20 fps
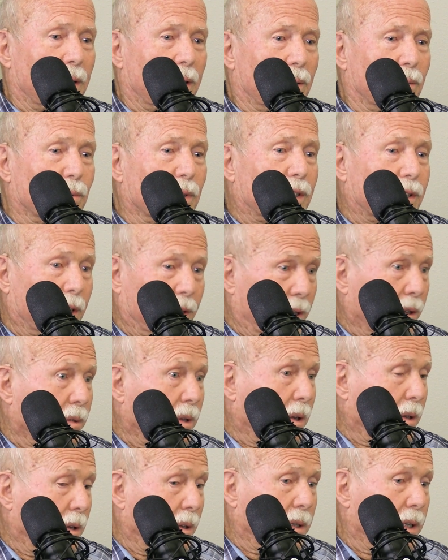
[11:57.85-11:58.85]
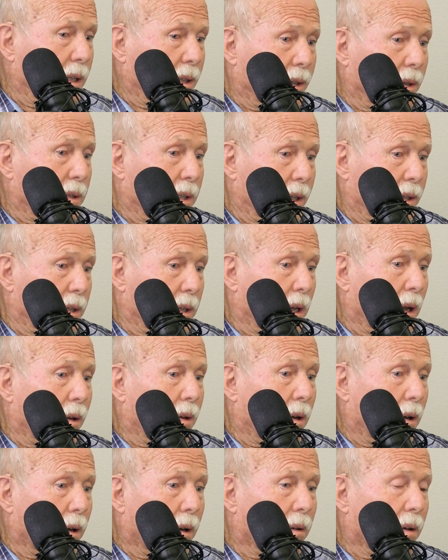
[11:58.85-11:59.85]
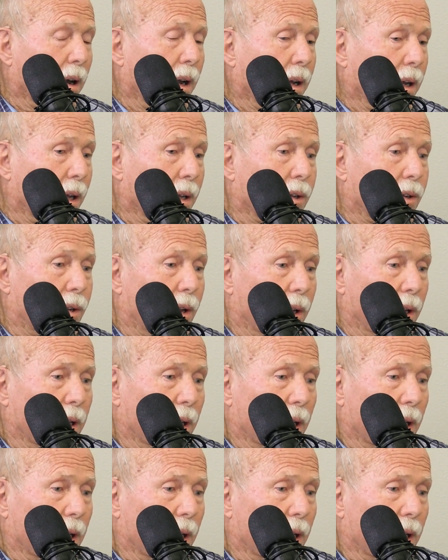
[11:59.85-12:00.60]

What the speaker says: which is on our ranch,